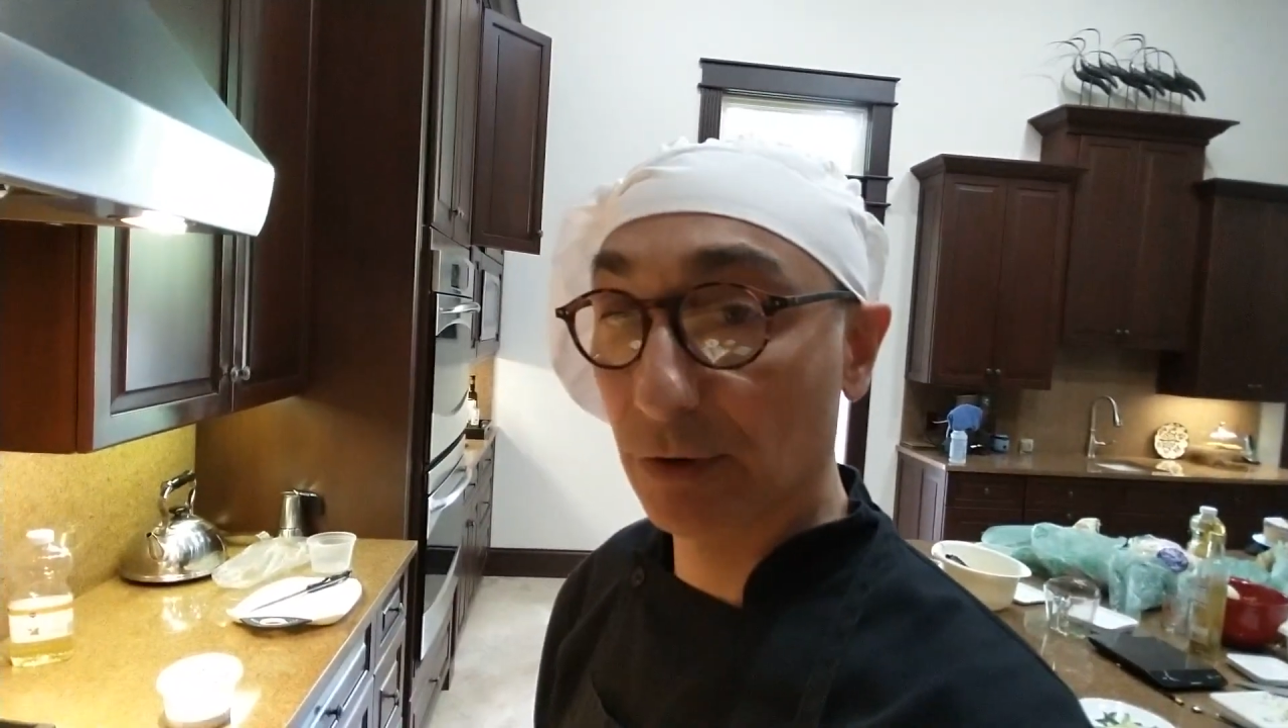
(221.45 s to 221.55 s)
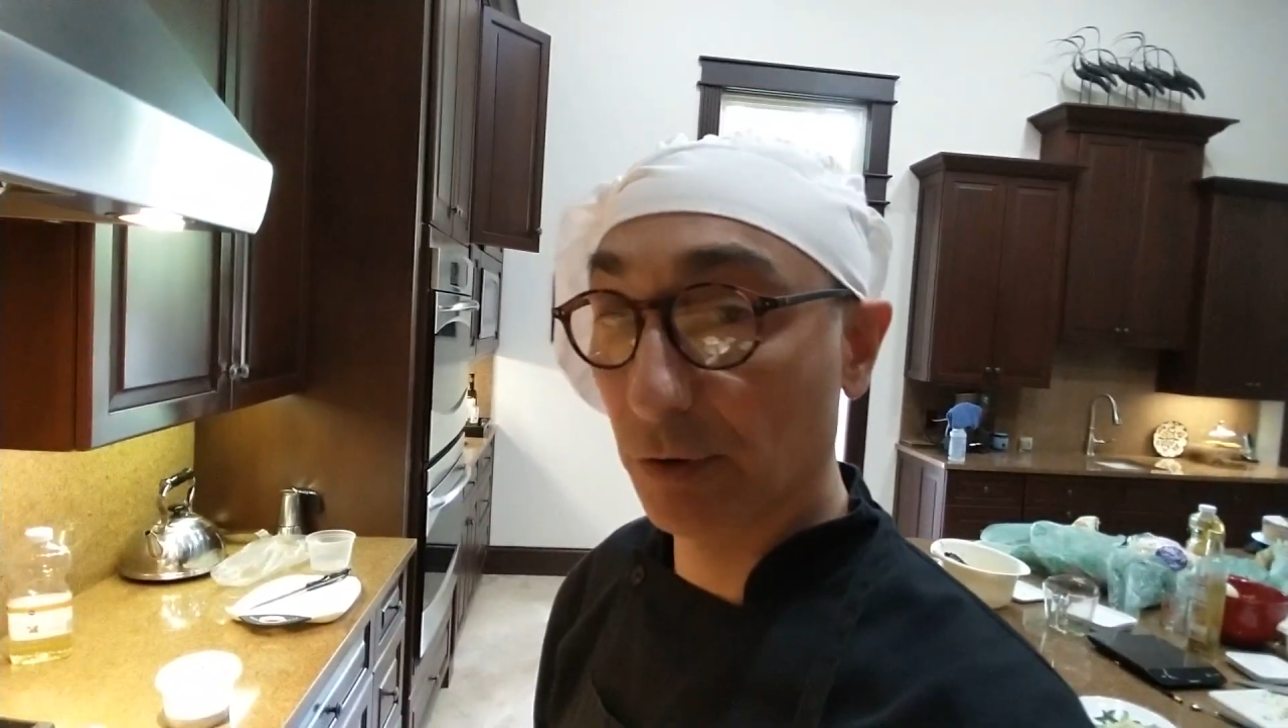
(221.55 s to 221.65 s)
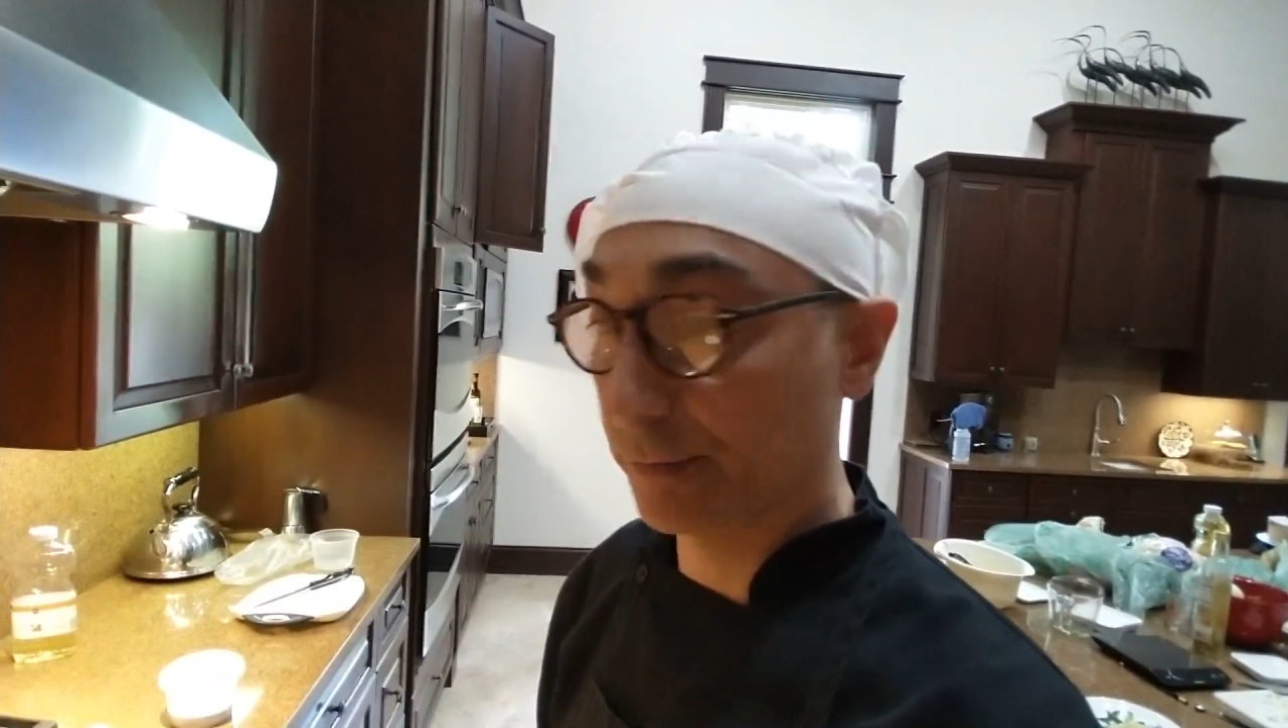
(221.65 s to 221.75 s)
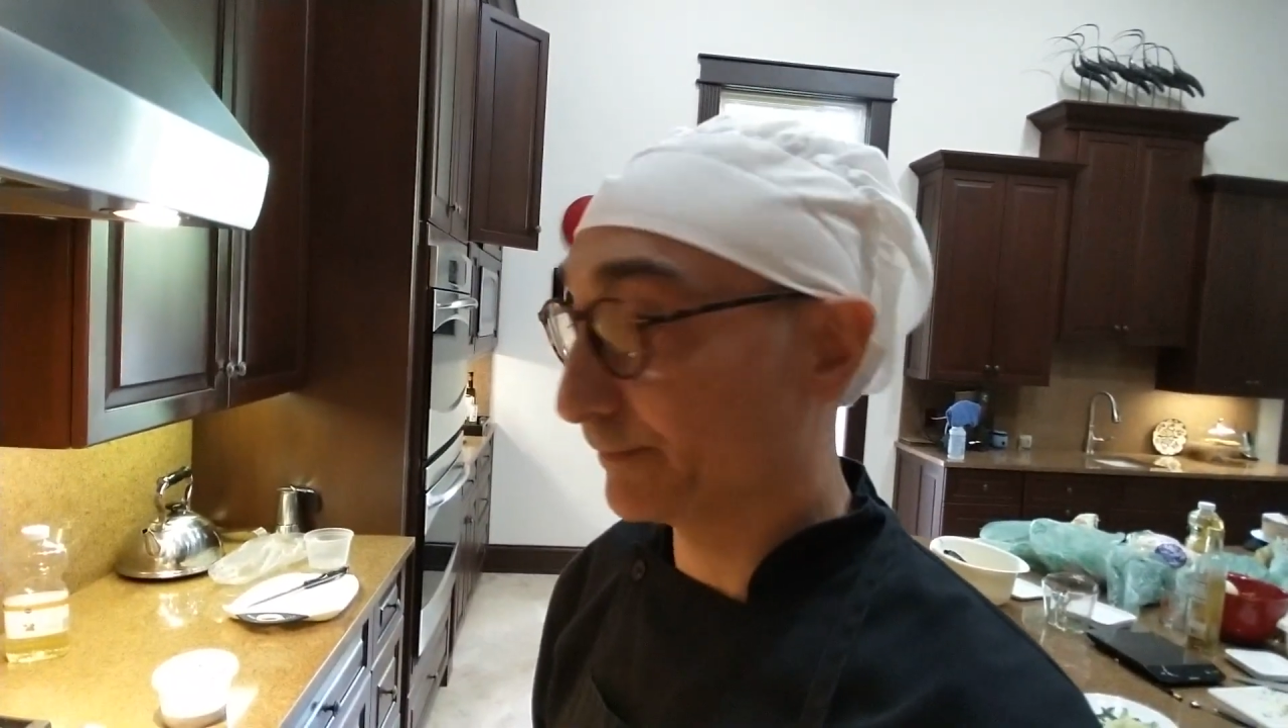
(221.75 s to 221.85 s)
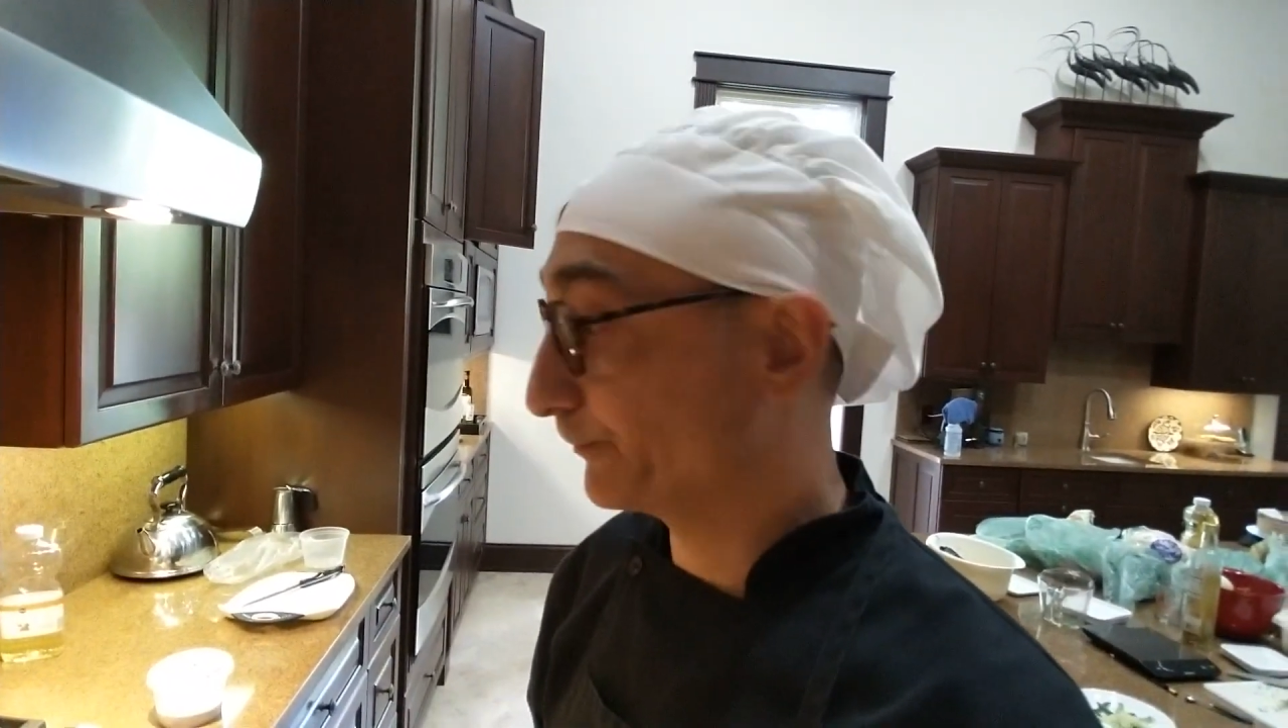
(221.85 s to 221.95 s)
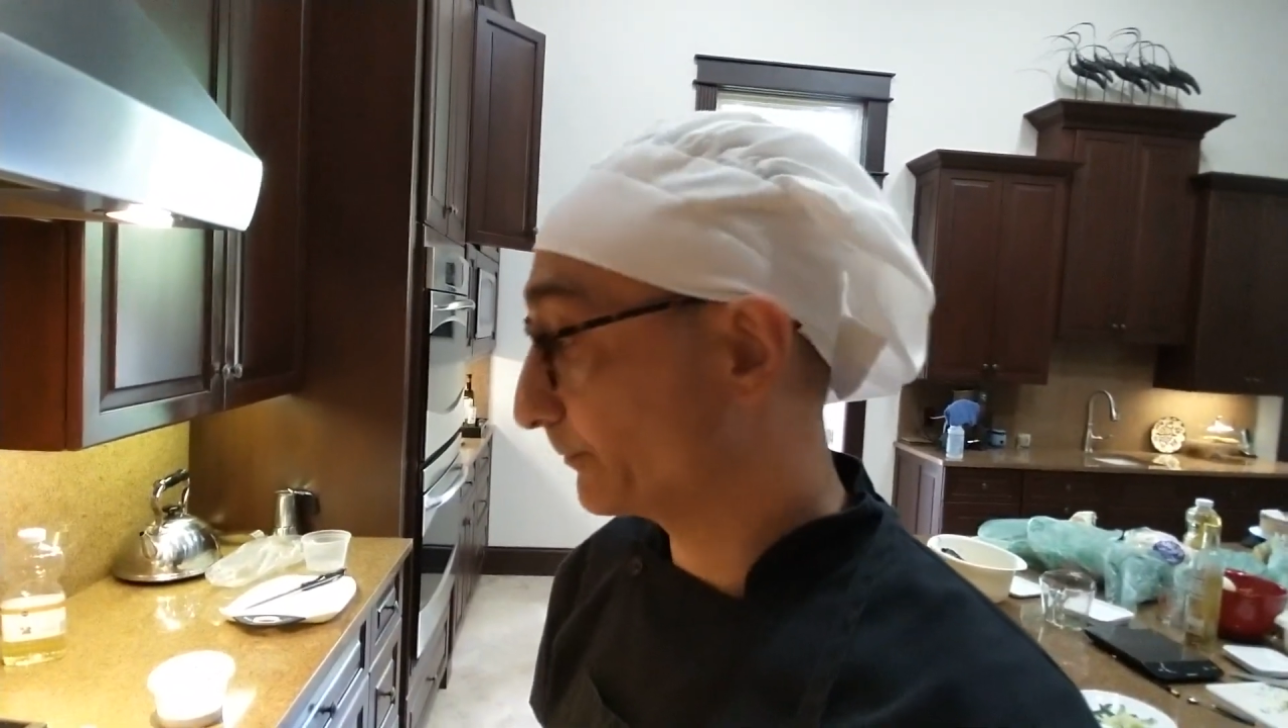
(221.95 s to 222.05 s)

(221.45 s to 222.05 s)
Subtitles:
too.